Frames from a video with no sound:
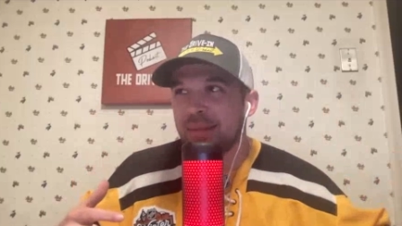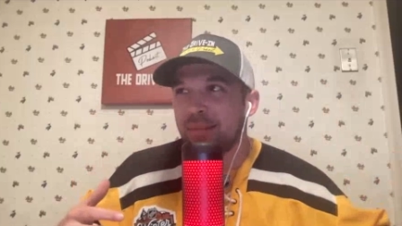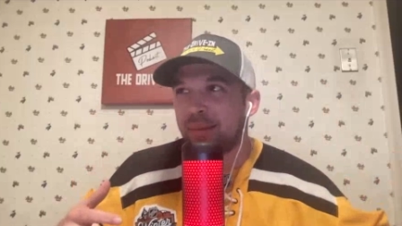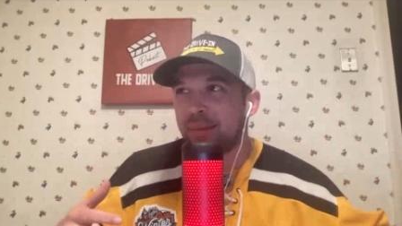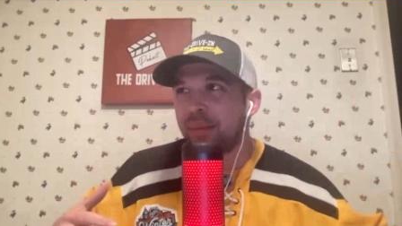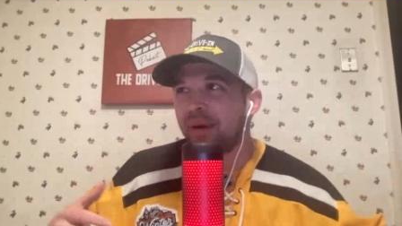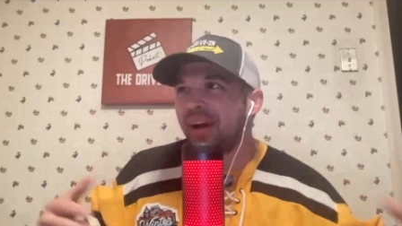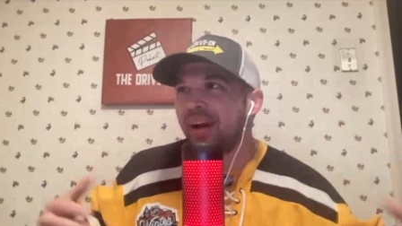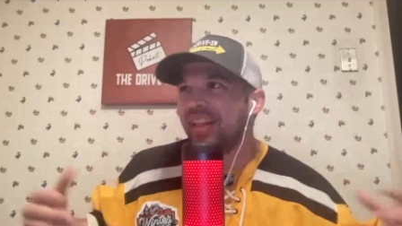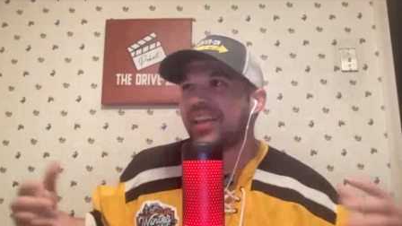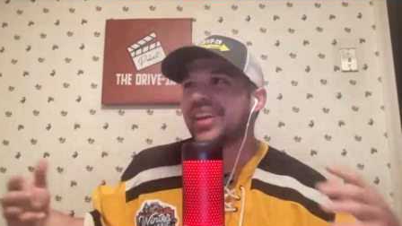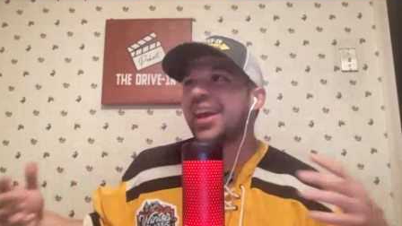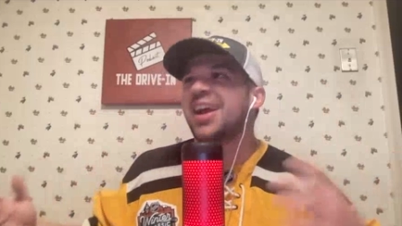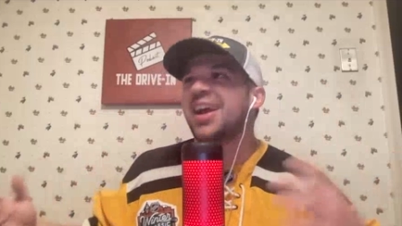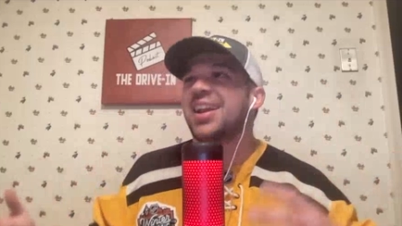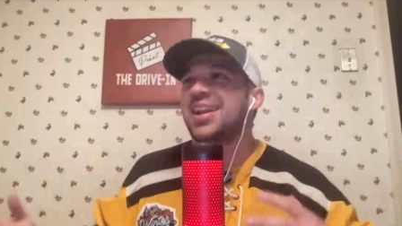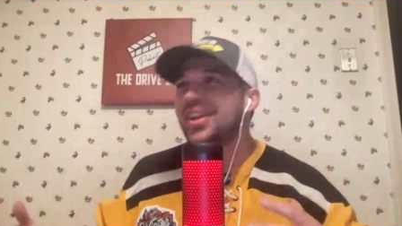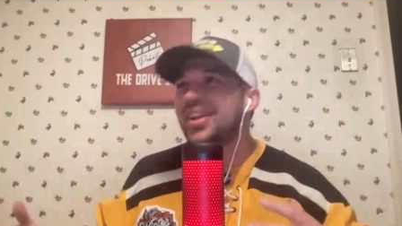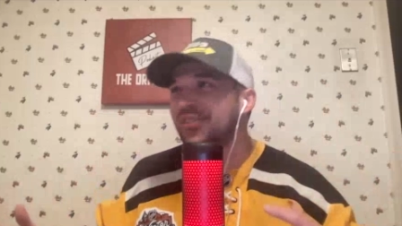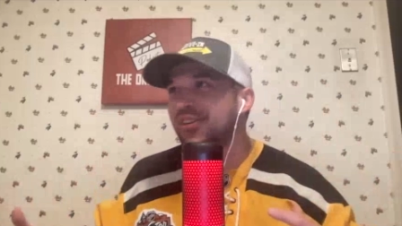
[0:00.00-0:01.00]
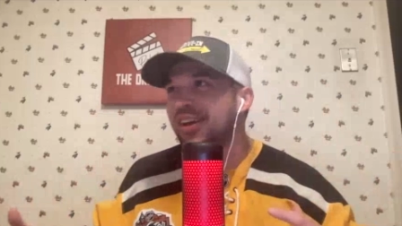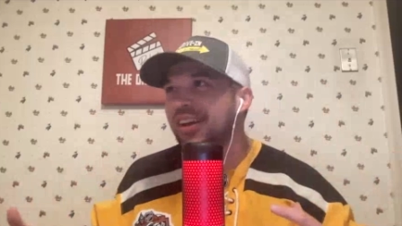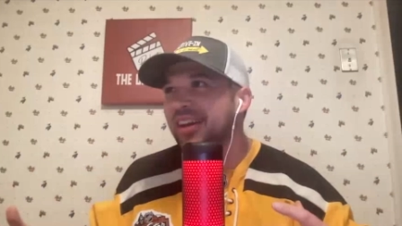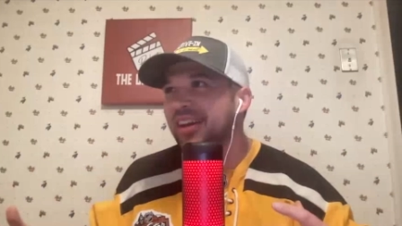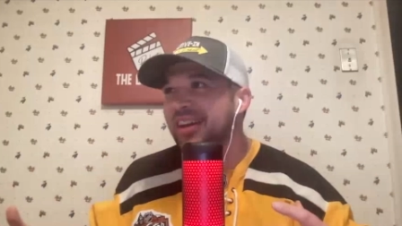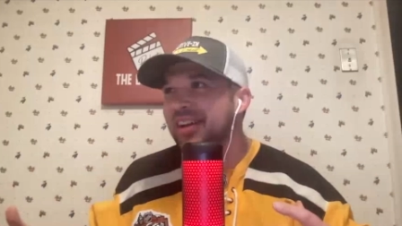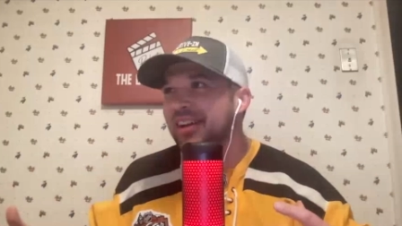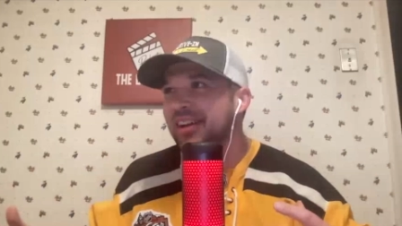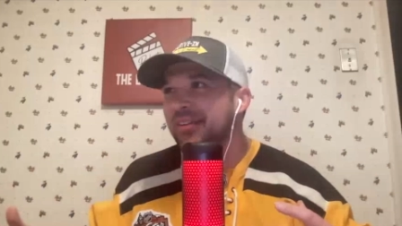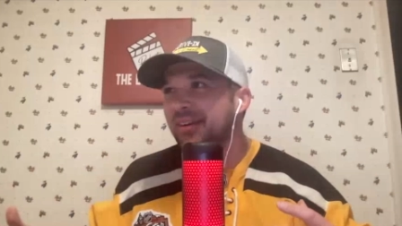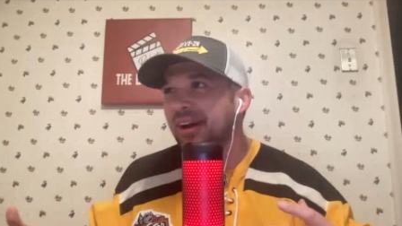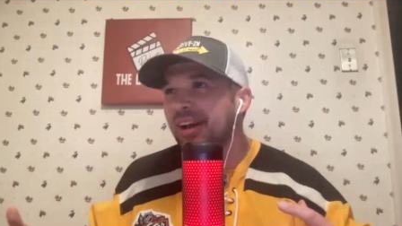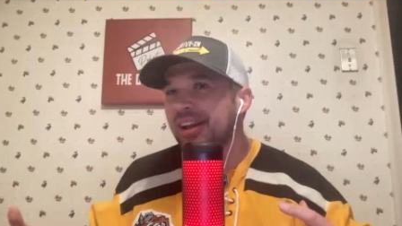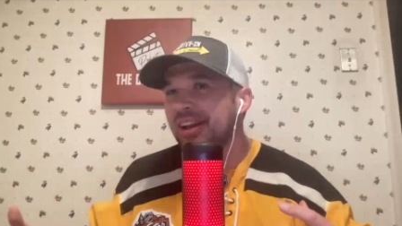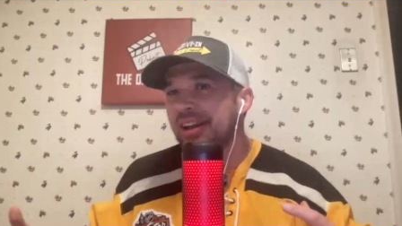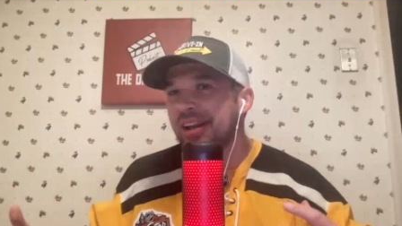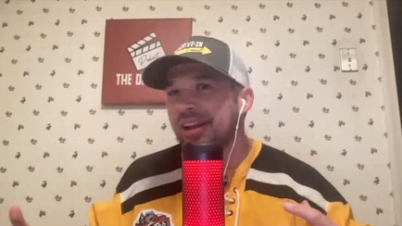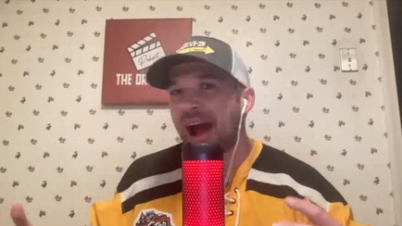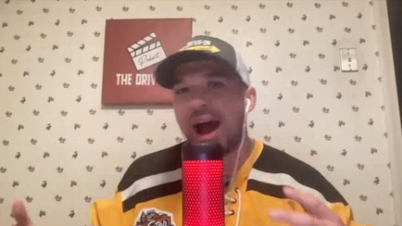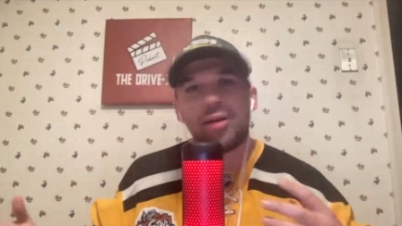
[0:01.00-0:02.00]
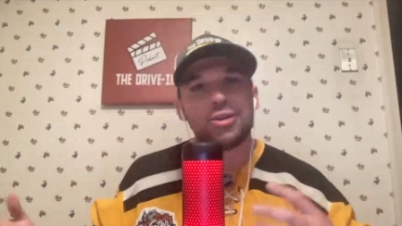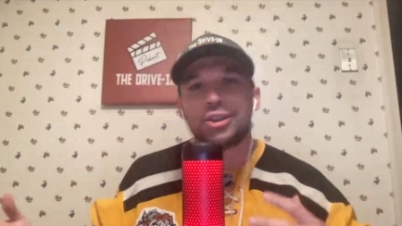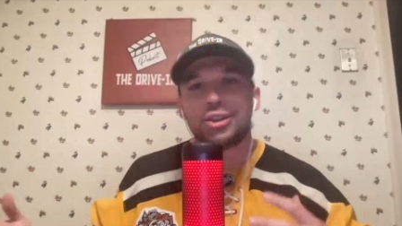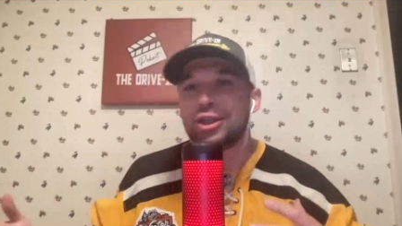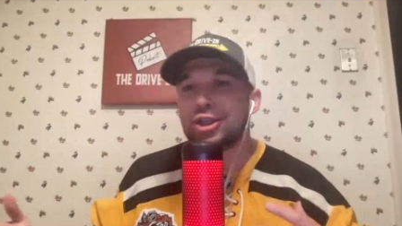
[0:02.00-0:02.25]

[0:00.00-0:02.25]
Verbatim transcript: but by the end of it, right, I was